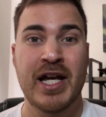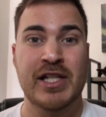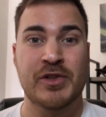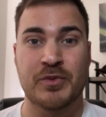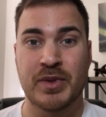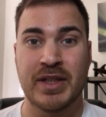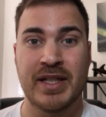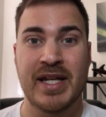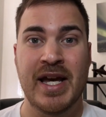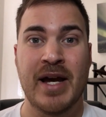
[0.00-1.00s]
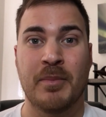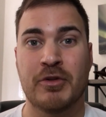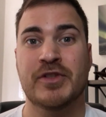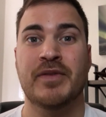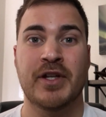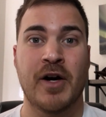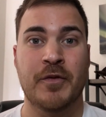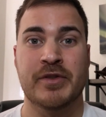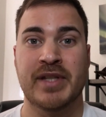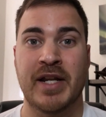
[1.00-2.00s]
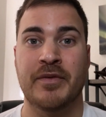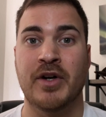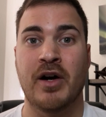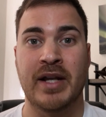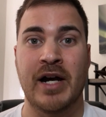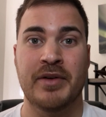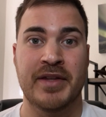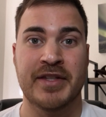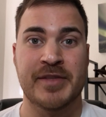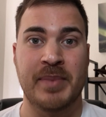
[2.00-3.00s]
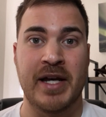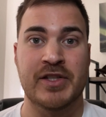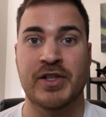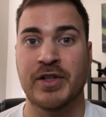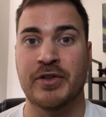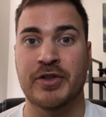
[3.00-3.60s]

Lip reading: So really, most of the offers that have gone out in this past year,